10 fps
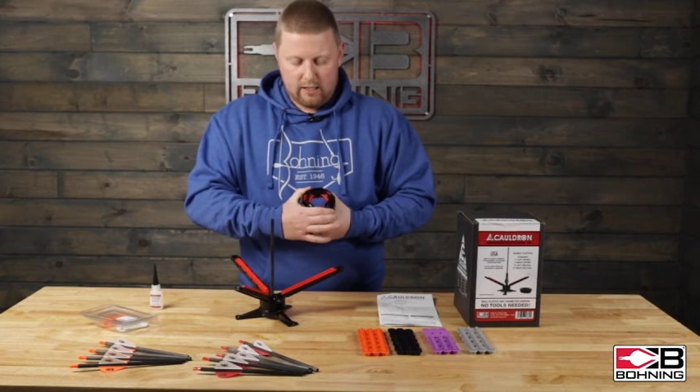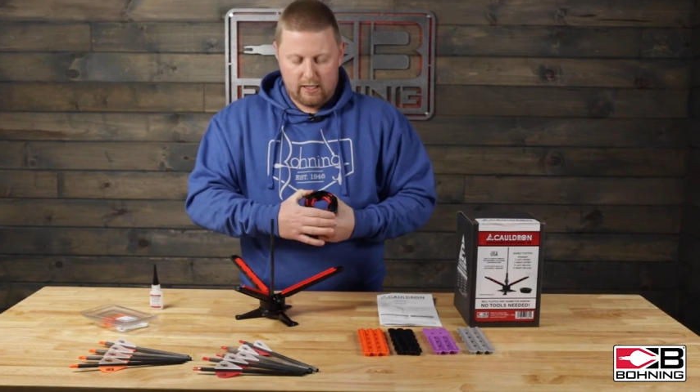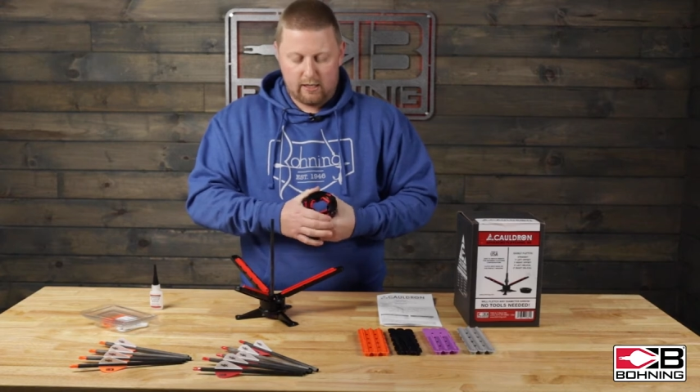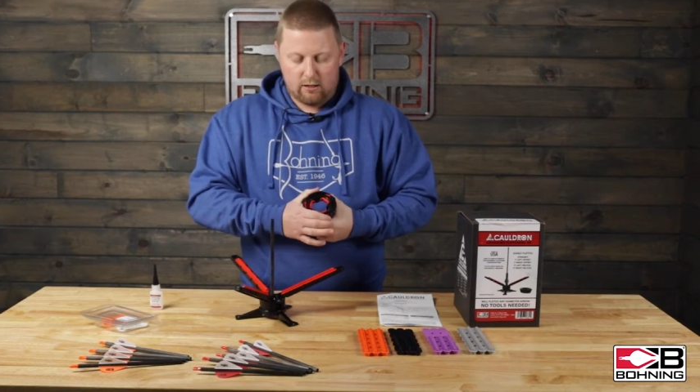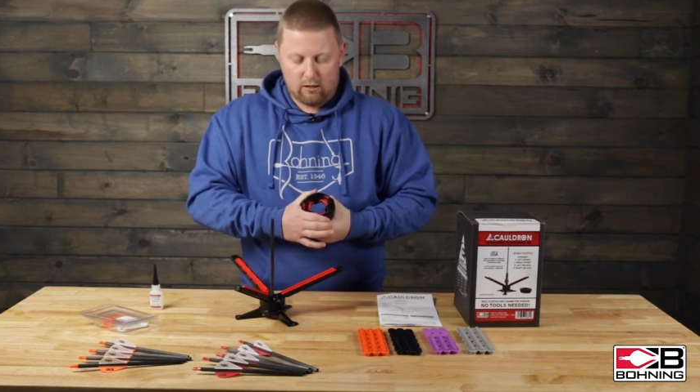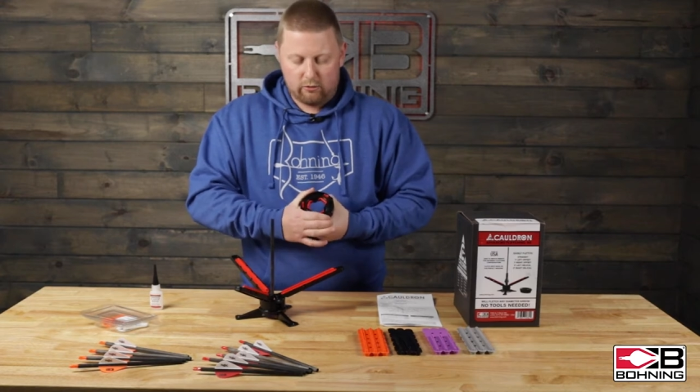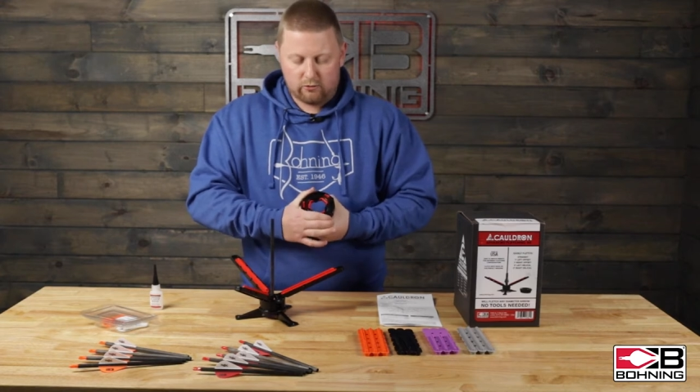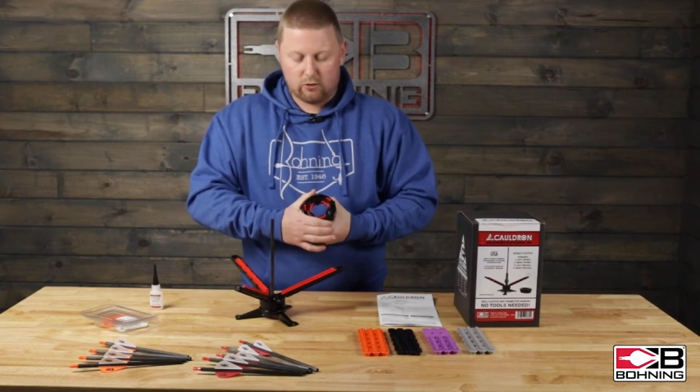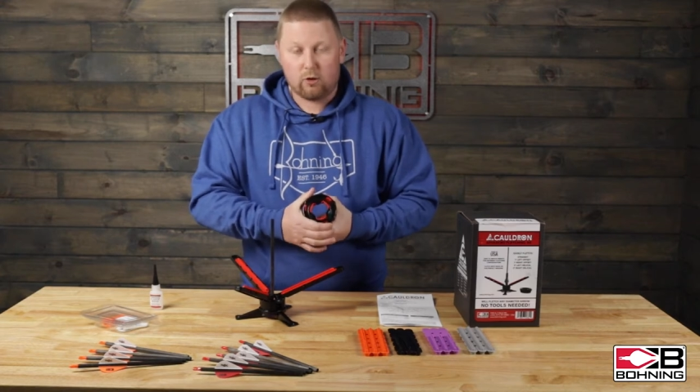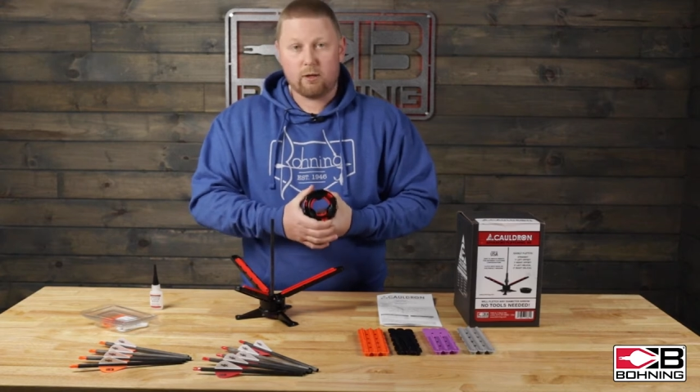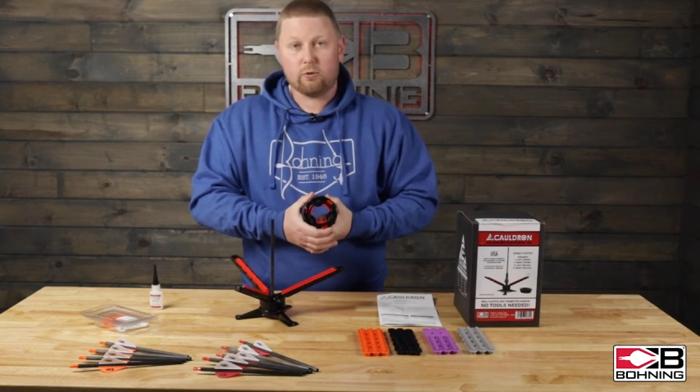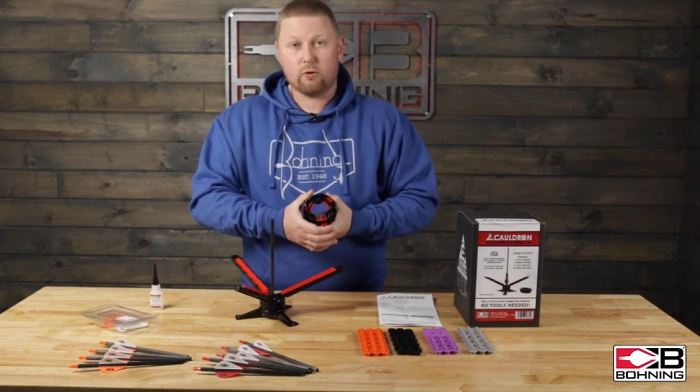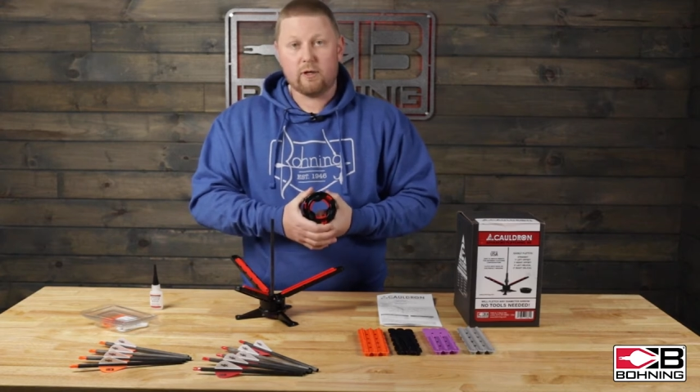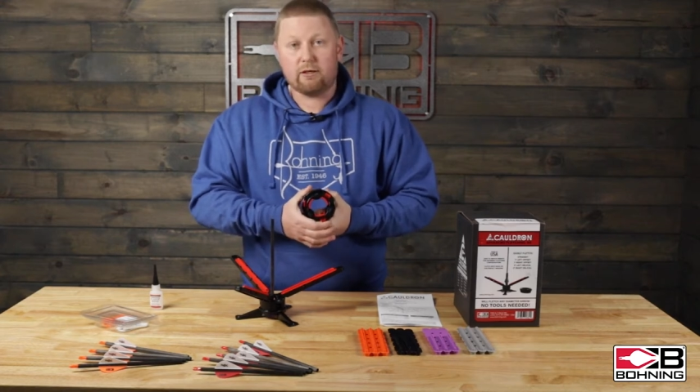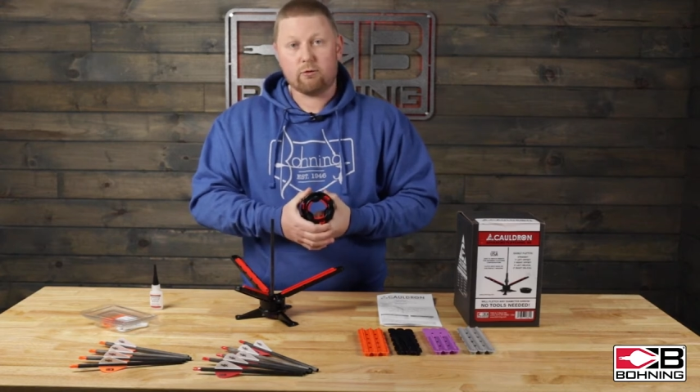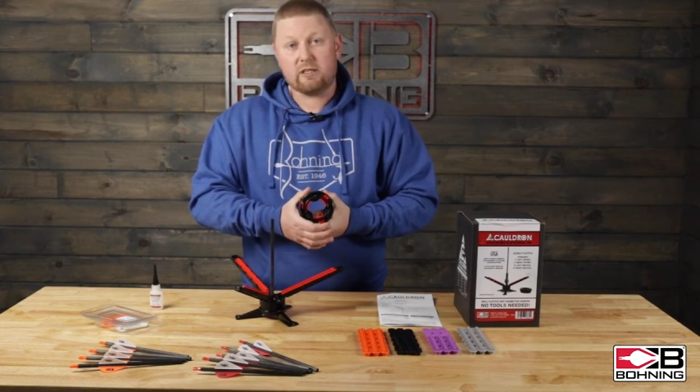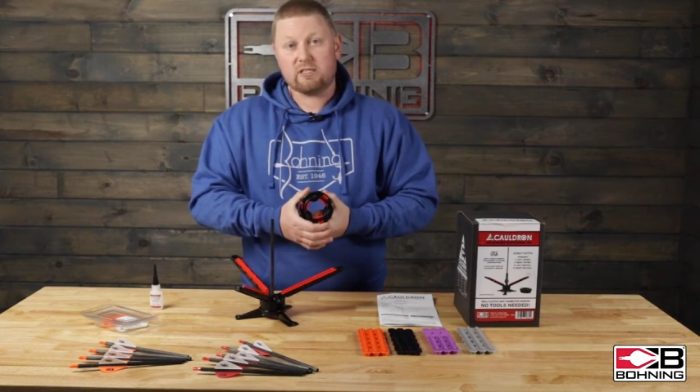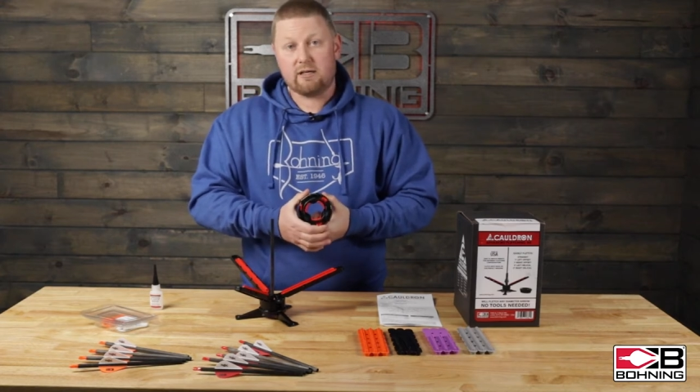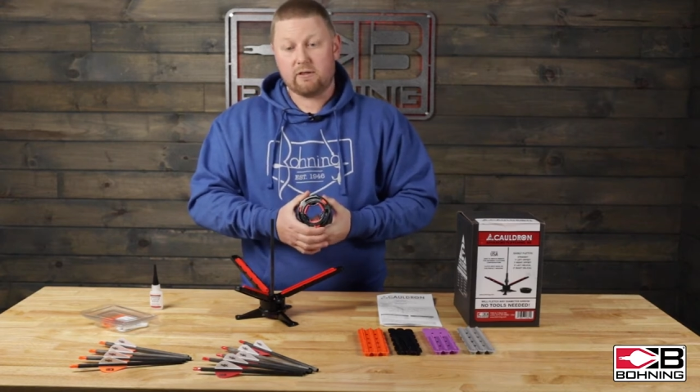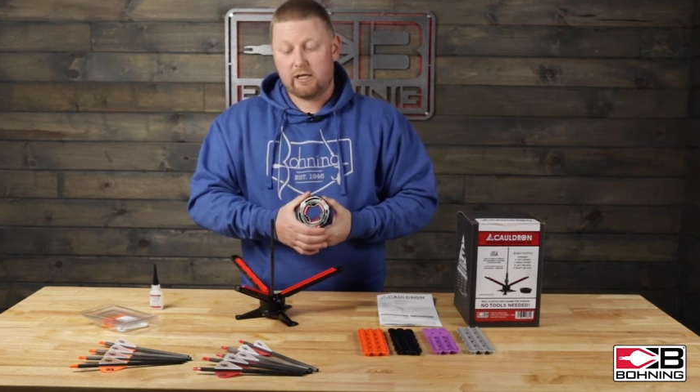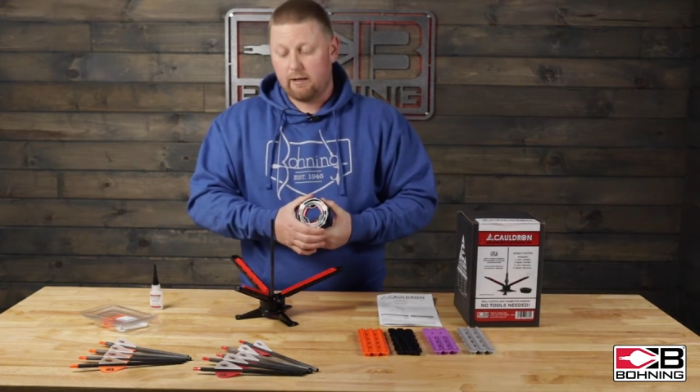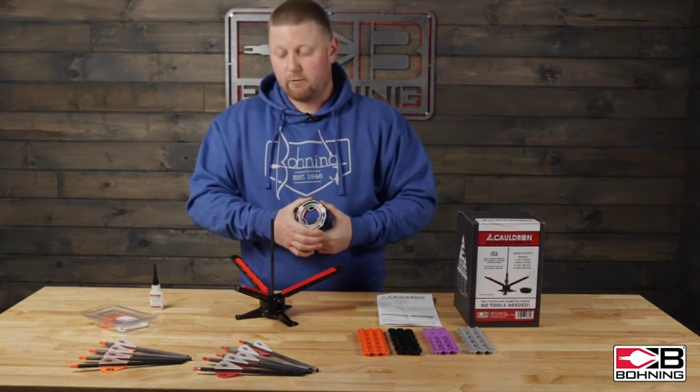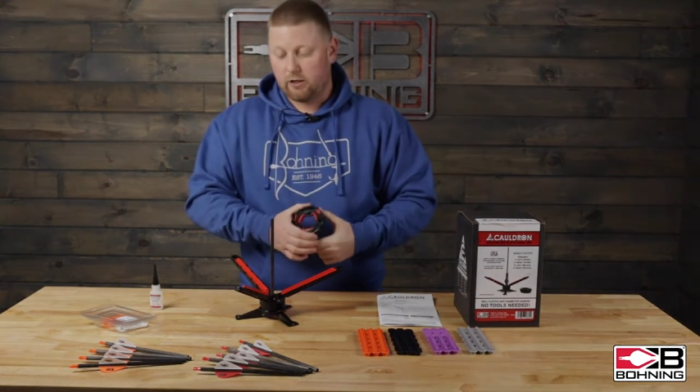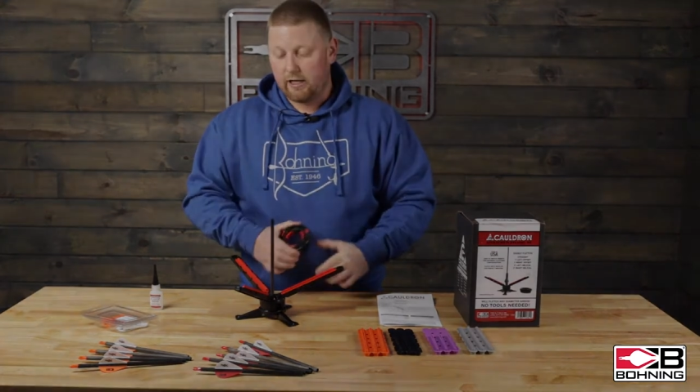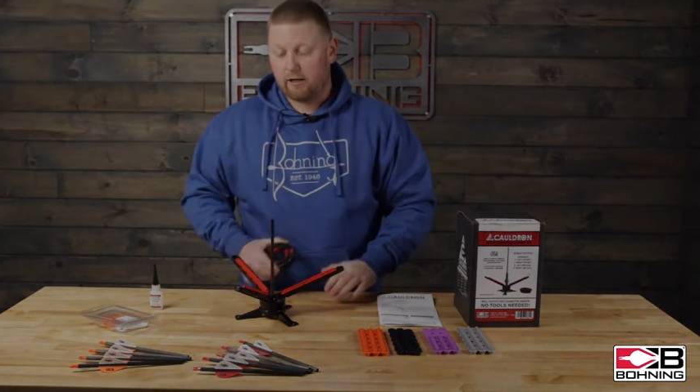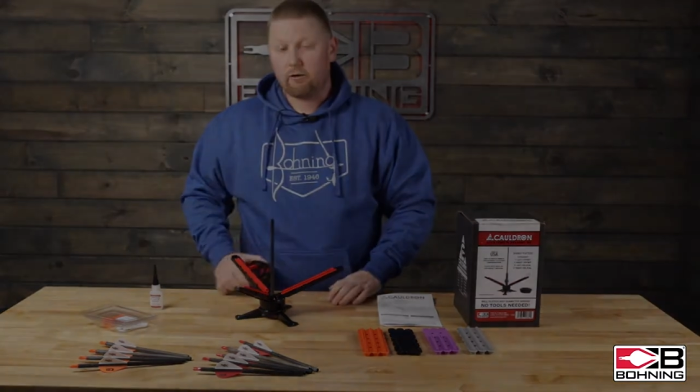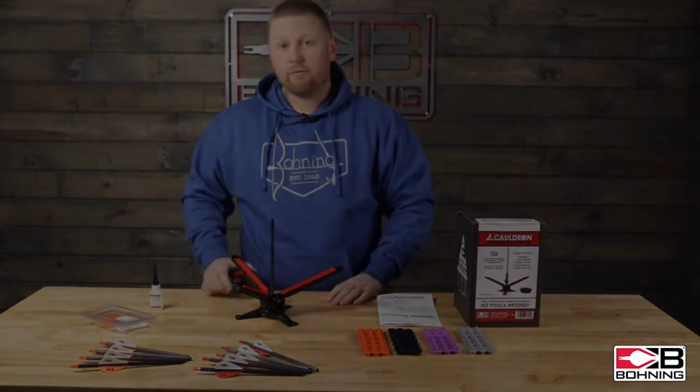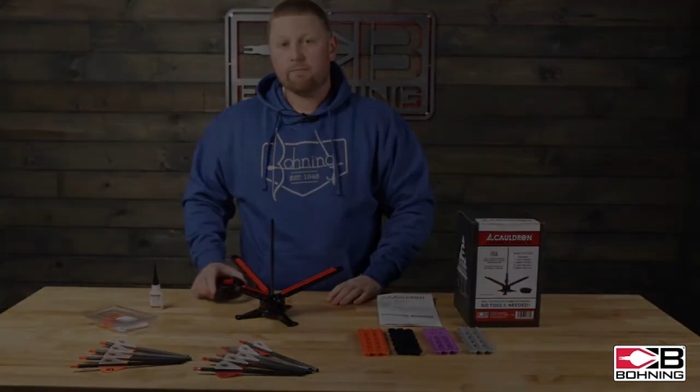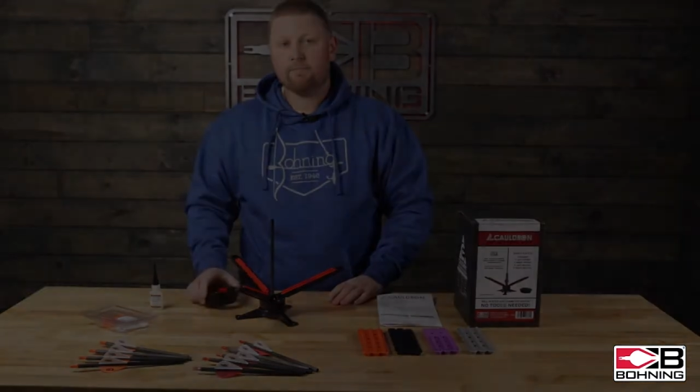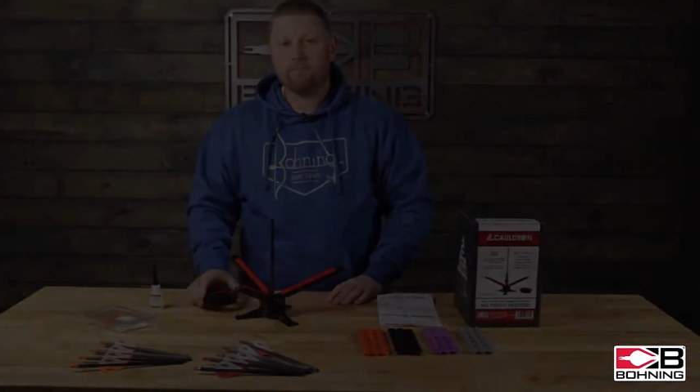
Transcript: and also up to a 27 diameter arrow.